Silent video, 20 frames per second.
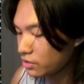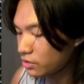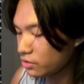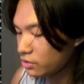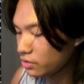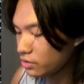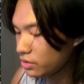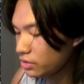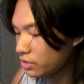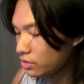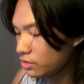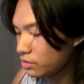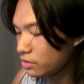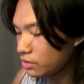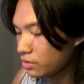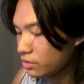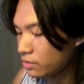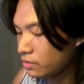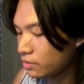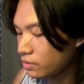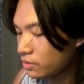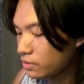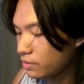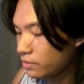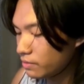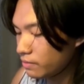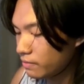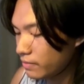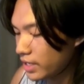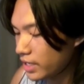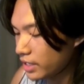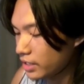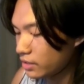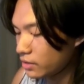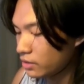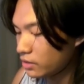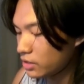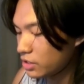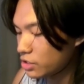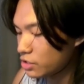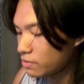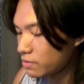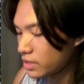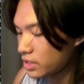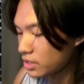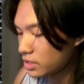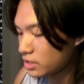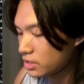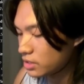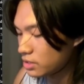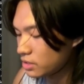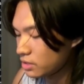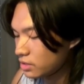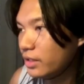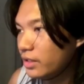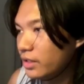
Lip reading: do you know my knowledge base?